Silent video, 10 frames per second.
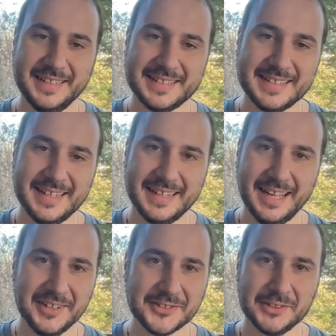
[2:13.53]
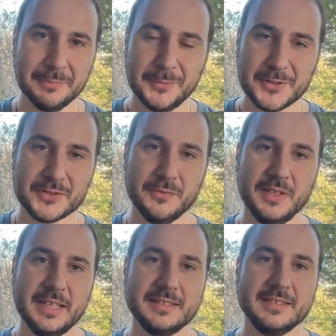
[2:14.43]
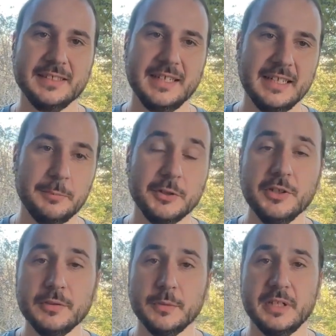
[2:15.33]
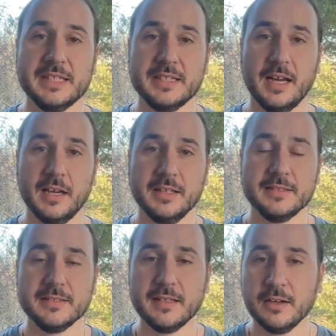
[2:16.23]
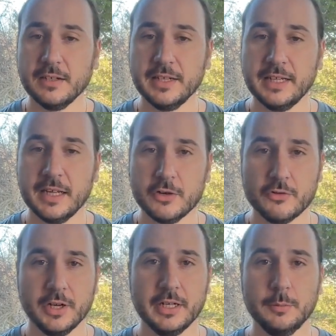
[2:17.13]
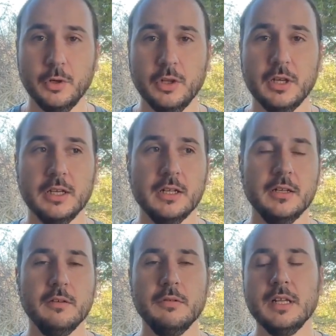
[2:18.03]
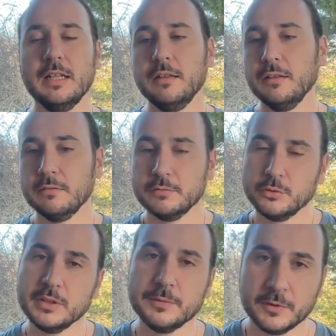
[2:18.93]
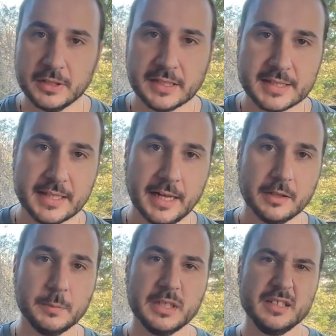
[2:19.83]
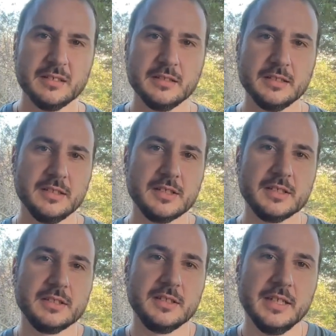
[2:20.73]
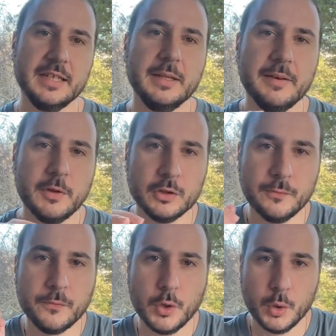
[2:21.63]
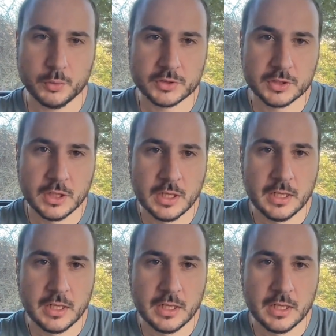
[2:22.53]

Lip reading: is that actually most of it, particularly when it's young, is thoroughly undrinkable. Well, to a different extent, but it can have a lot of flows.